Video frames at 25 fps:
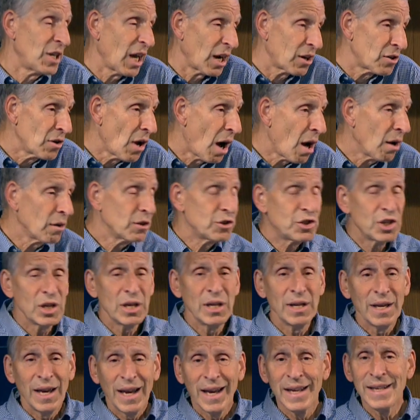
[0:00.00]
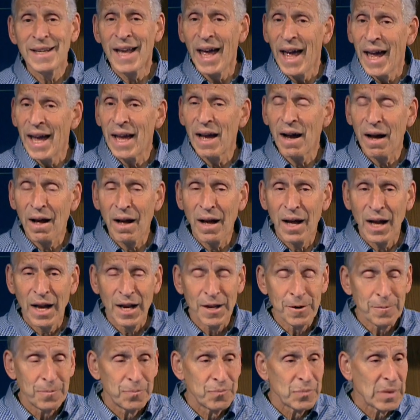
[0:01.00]
technology and
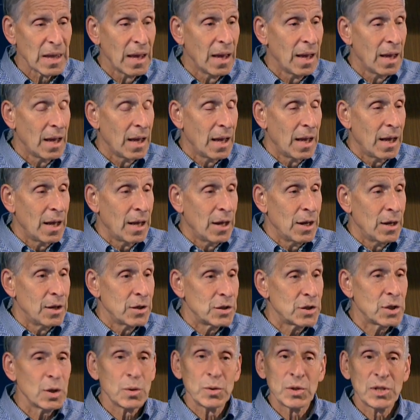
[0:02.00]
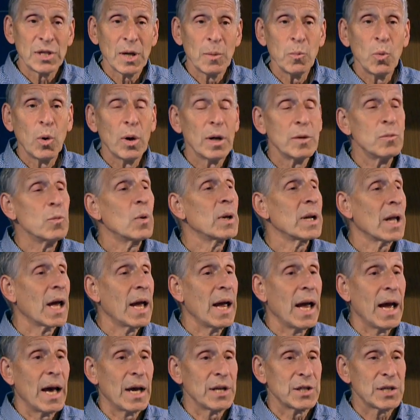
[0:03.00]
AI. So someone, when
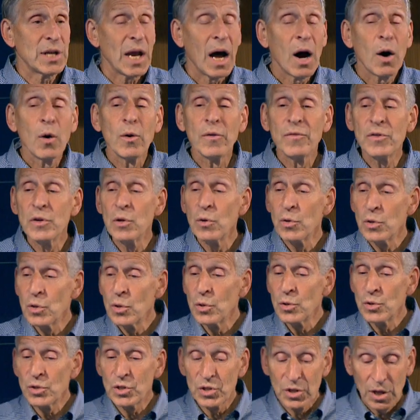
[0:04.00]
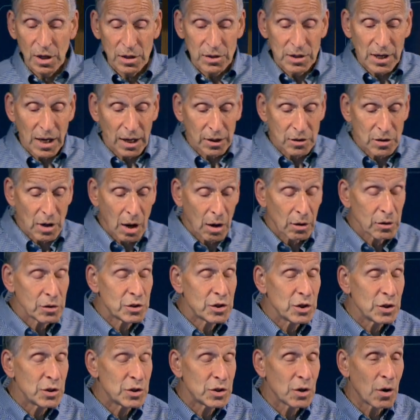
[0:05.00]
I asked, how have you used
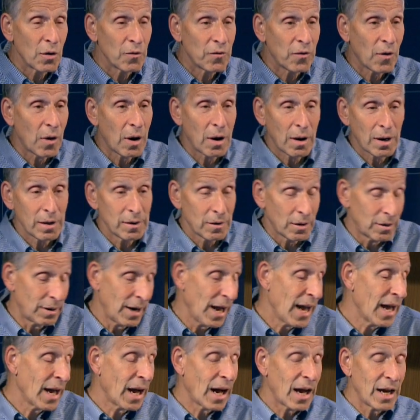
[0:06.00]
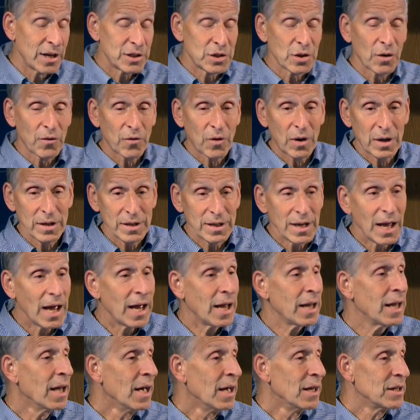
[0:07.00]
technology so far or AI so far
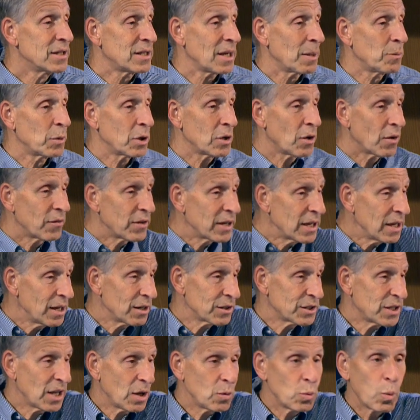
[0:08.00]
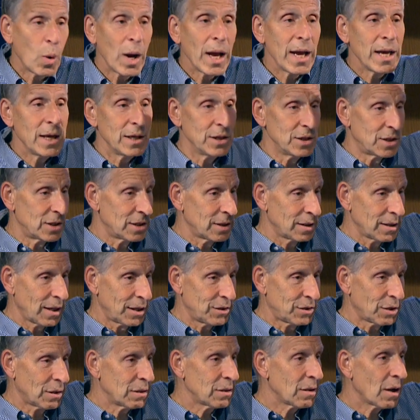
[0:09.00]
today? Someone over here said, Waze.
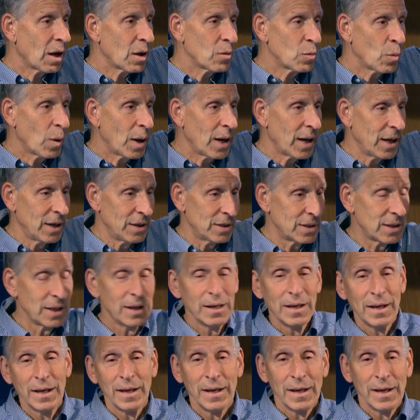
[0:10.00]
I turned on Waze.